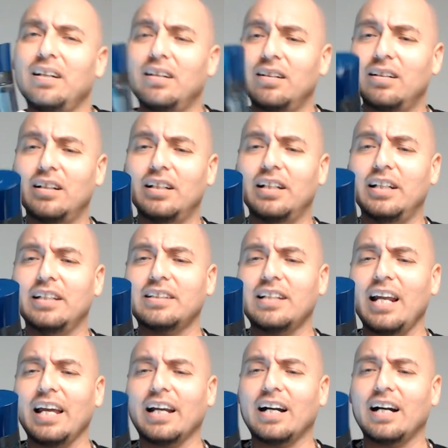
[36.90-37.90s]
It's
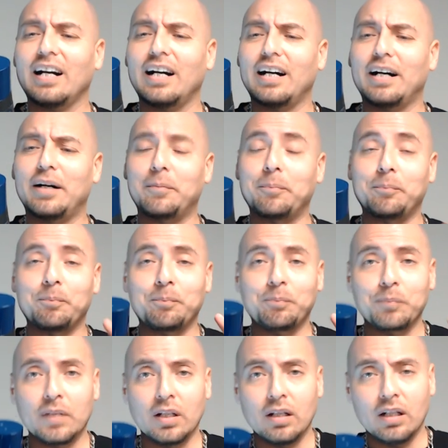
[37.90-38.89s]
like,
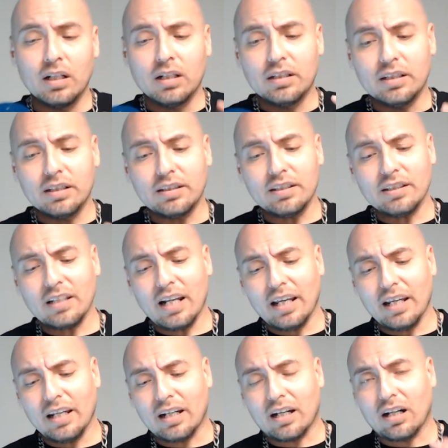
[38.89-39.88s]
this is
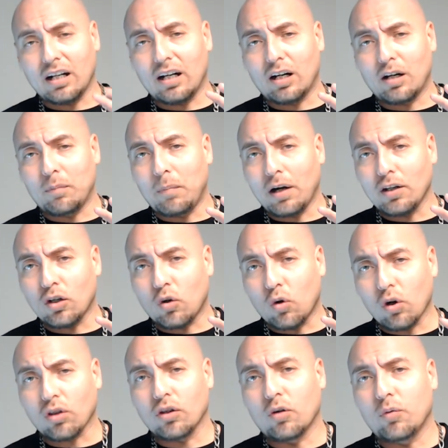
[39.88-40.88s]
like Armani Code,
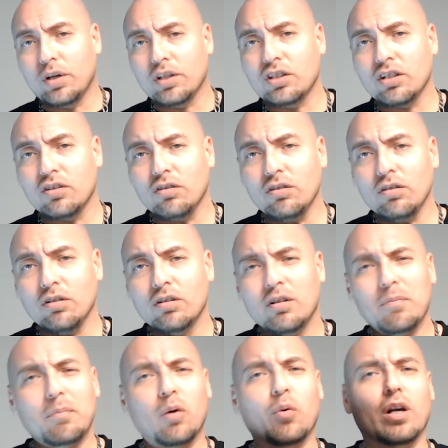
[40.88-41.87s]
the original,
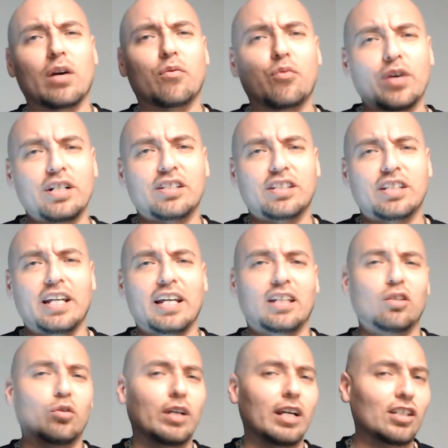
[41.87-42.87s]
but with a fresh take. You
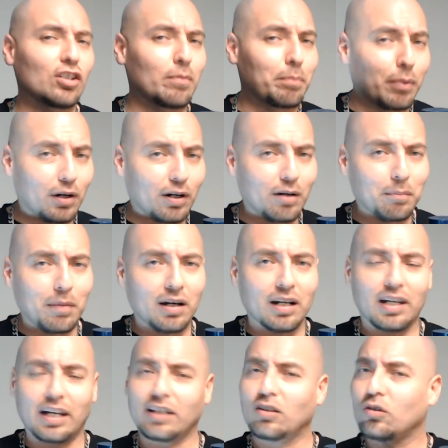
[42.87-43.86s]
get your bergamot
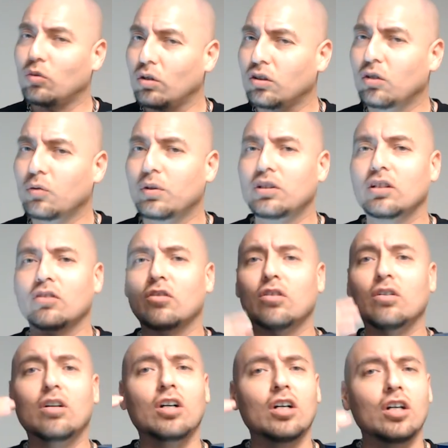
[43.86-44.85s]
like you do in the original.
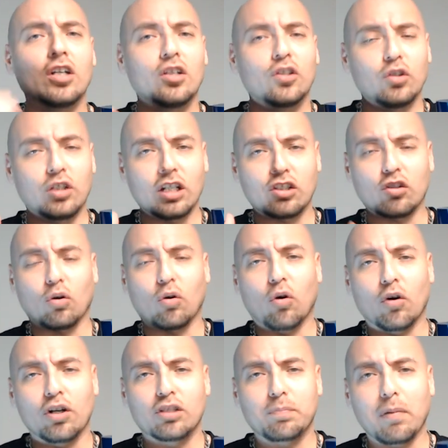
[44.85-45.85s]
You get your
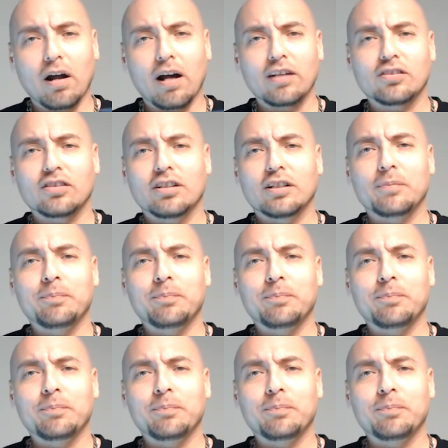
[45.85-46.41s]
orange blossom.